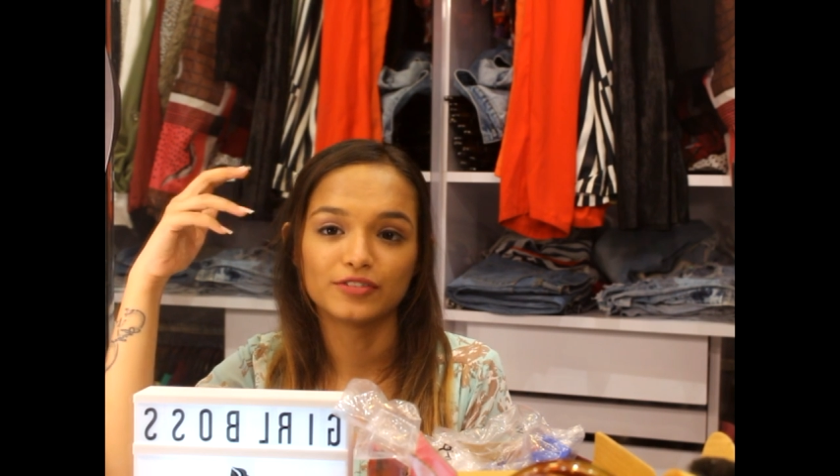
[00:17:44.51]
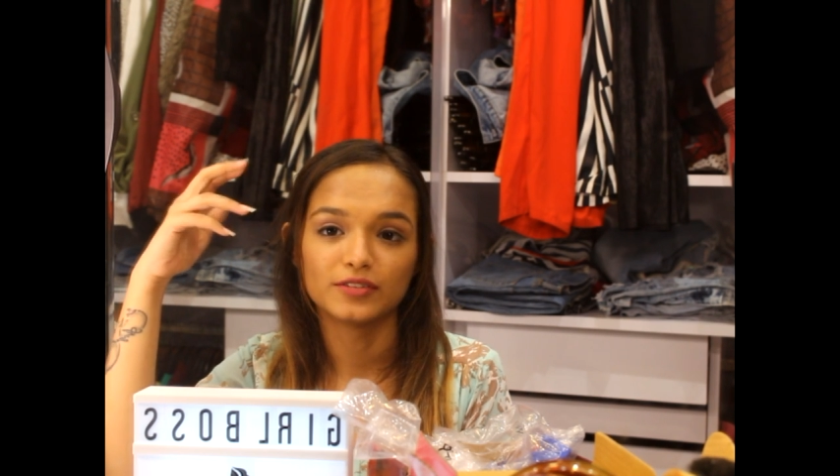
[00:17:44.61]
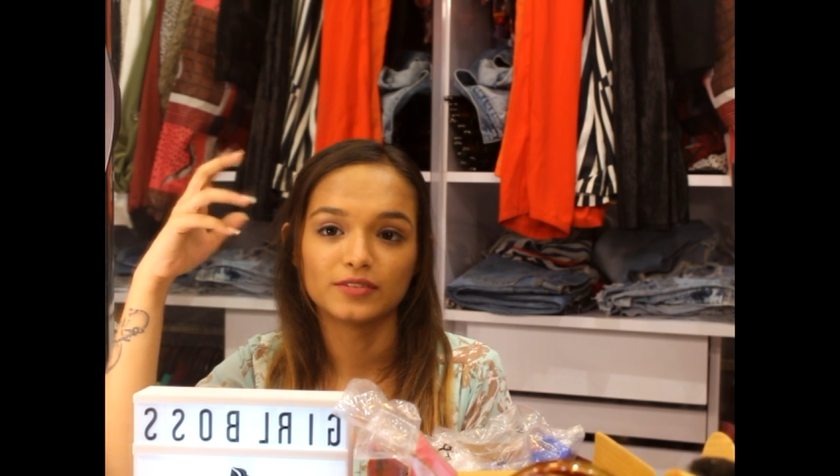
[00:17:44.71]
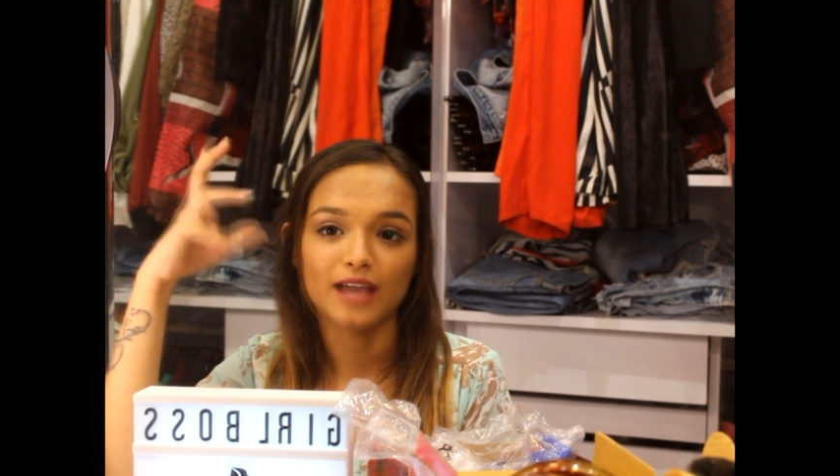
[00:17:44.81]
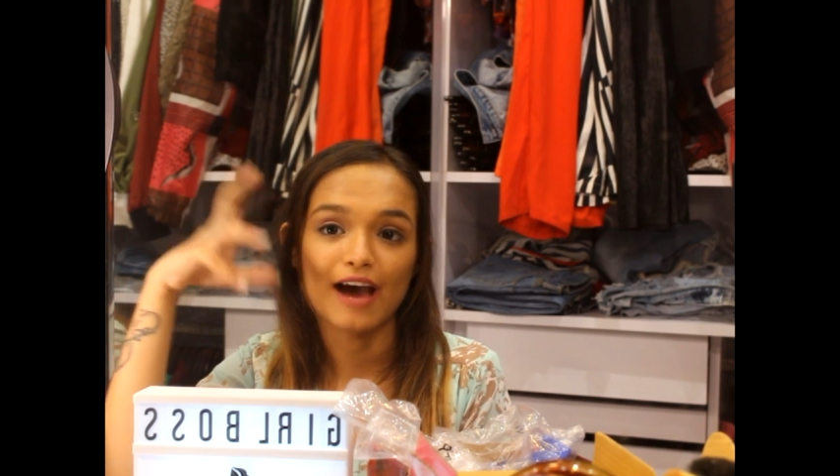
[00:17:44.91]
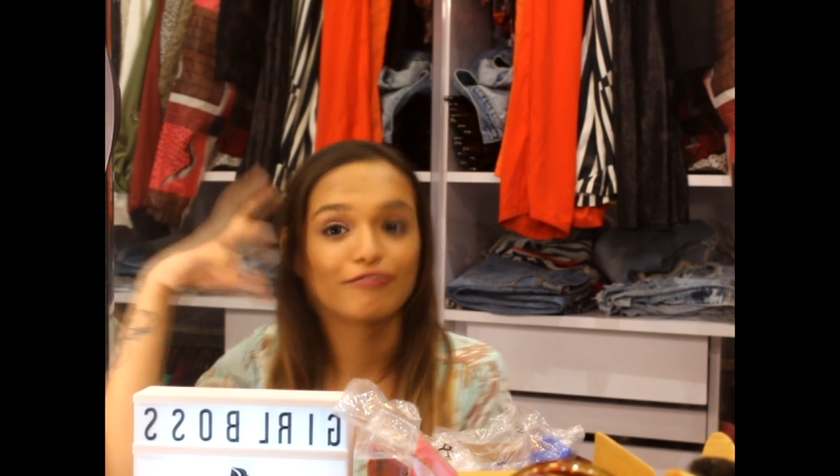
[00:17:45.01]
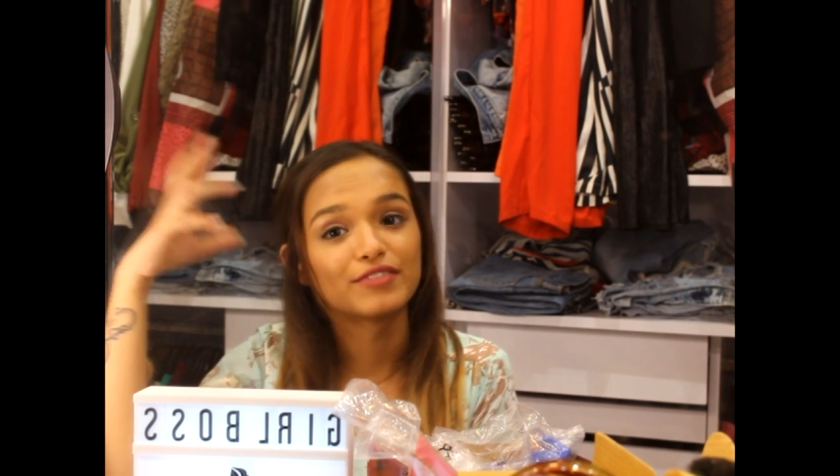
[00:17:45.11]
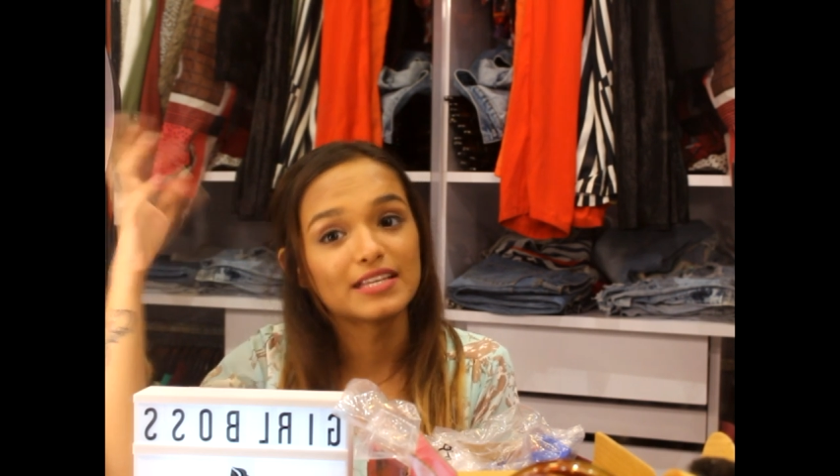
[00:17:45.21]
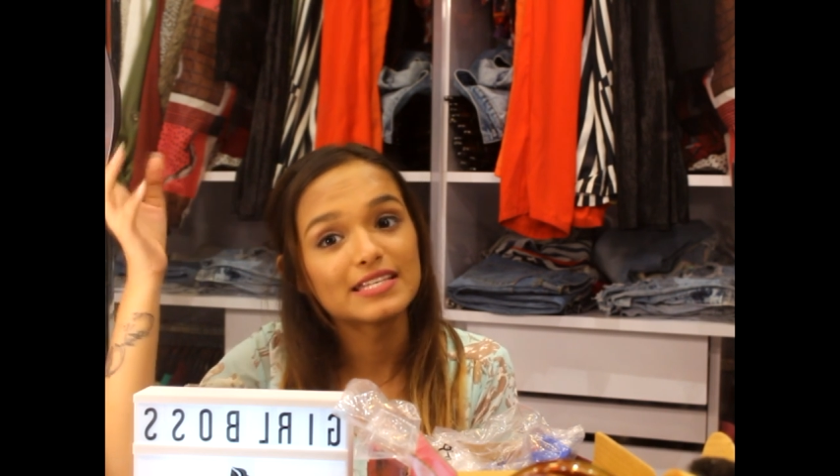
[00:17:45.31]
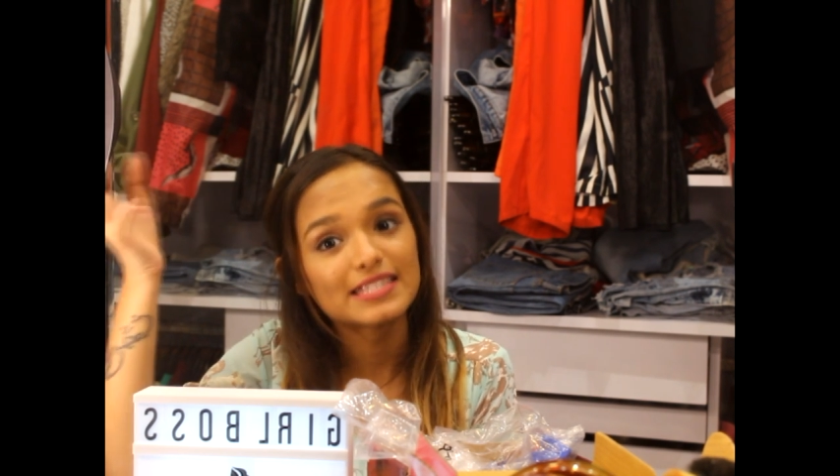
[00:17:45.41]

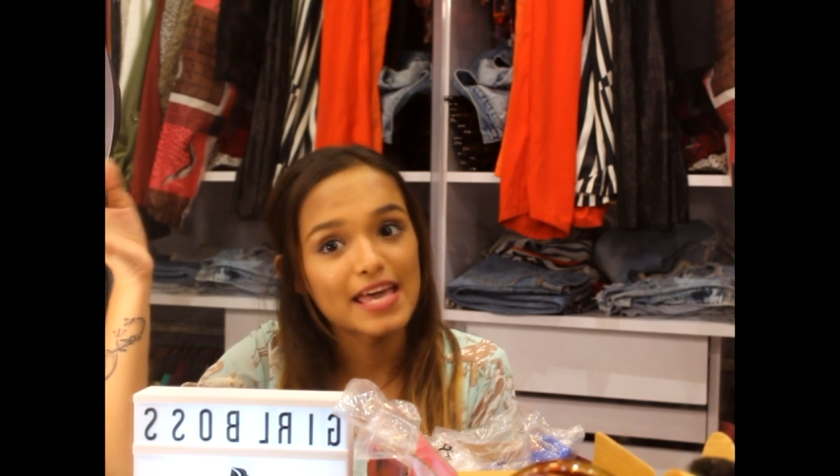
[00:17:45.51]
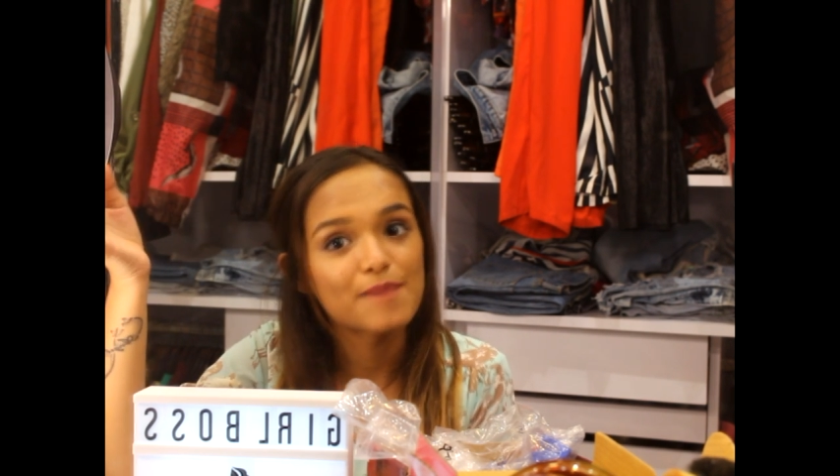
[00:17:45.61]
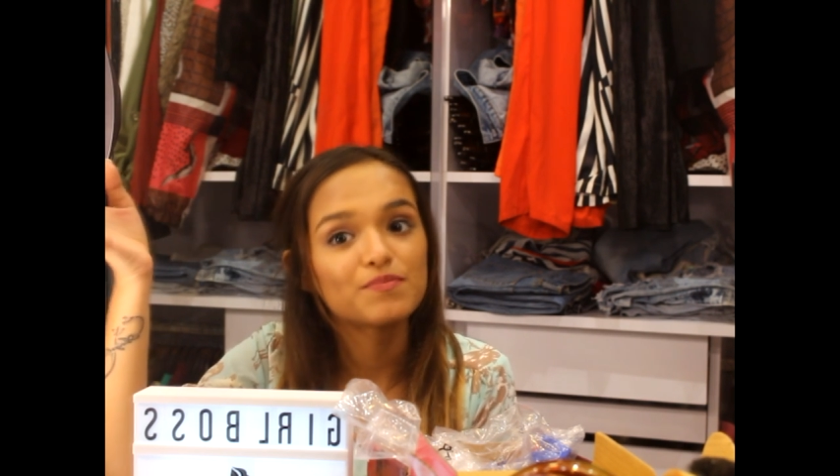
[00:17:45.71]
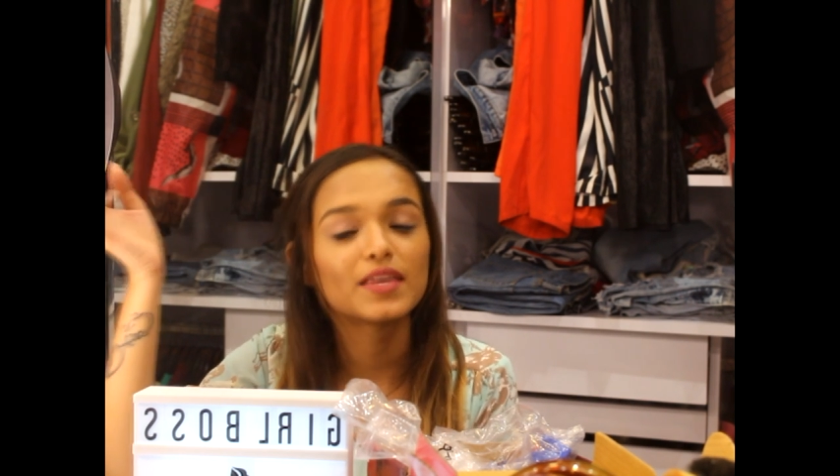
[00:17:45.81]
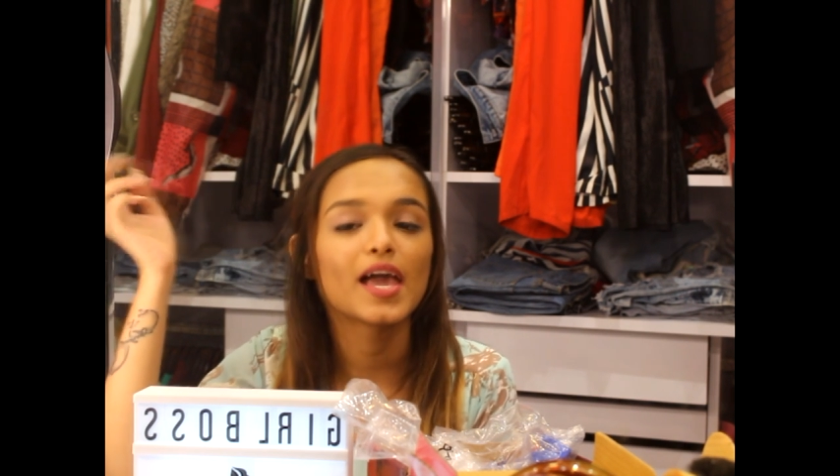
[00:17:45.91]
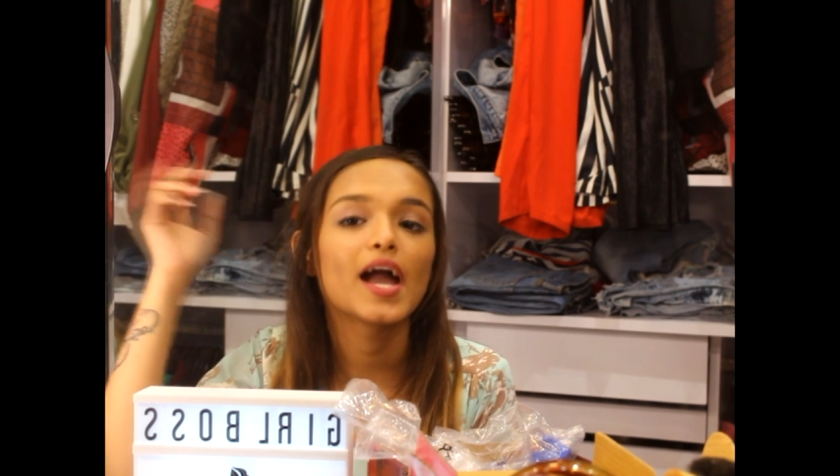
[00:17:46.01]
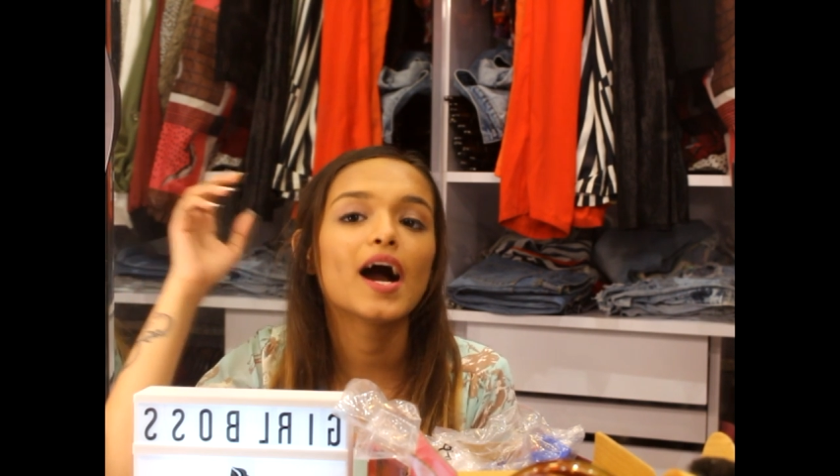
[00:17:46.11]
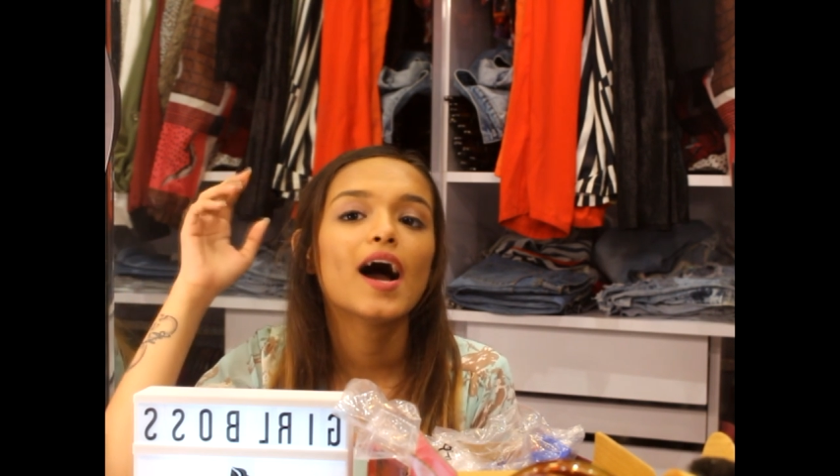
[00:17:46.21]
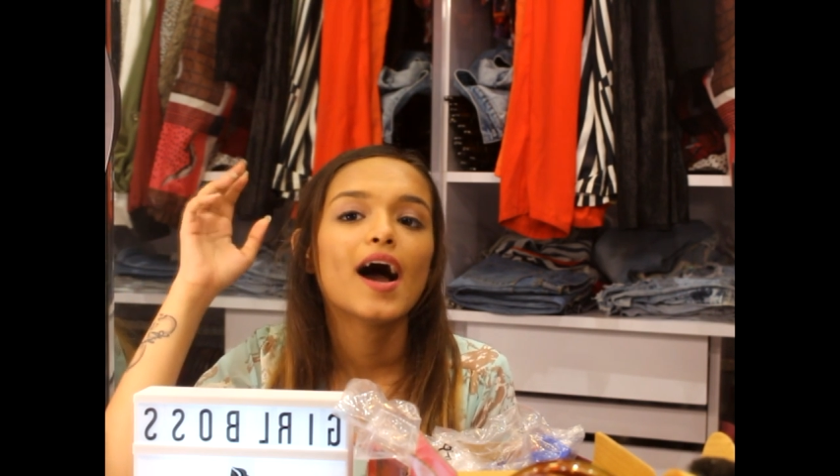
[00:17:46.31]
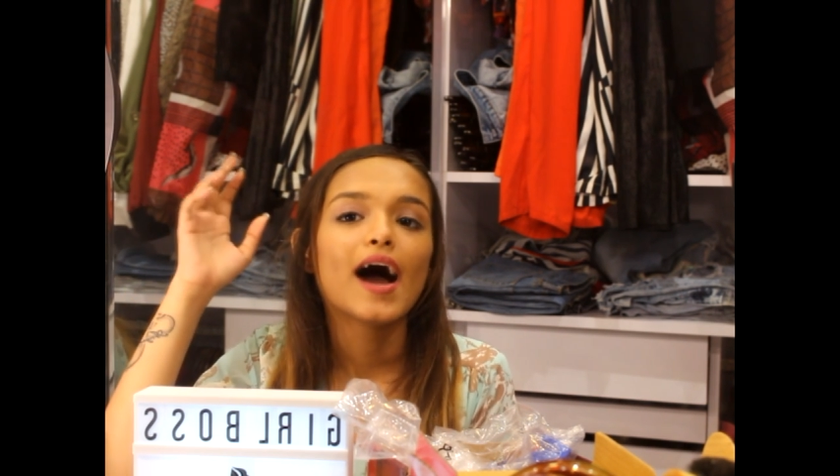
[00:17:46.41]
the same thing.